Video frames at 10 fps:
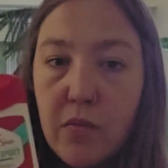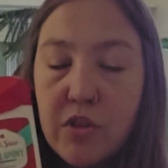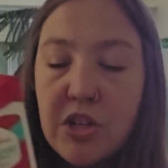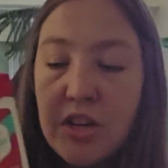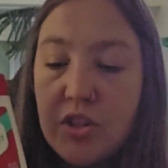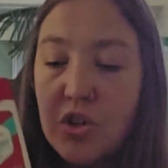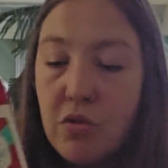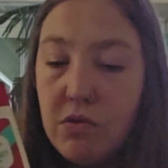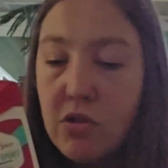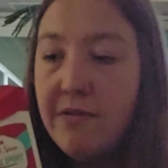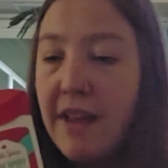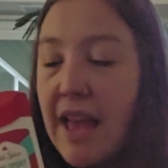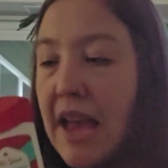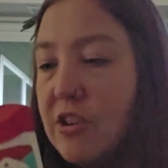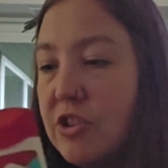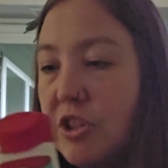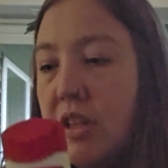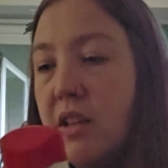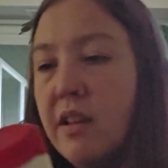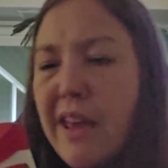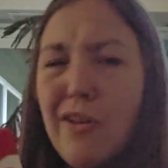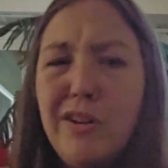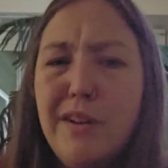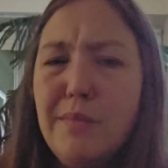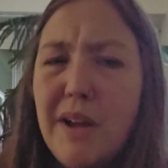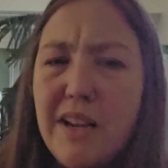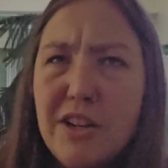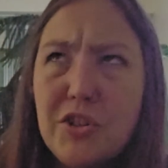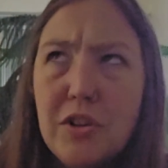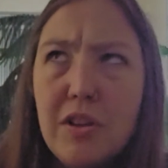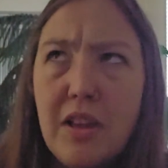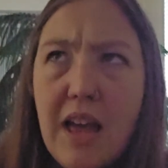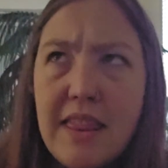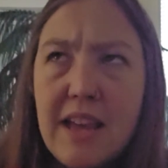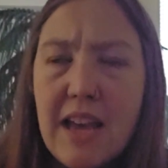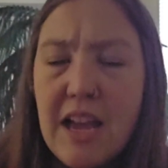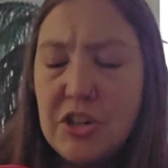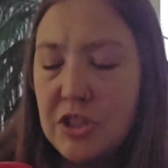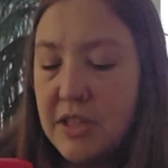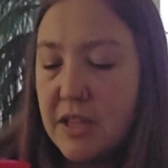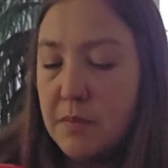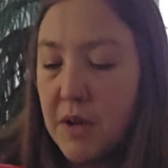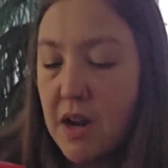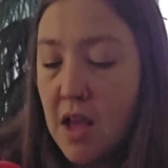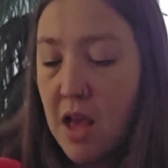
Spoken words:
which I don't know if I actually counted in my initial, I think I actually did, but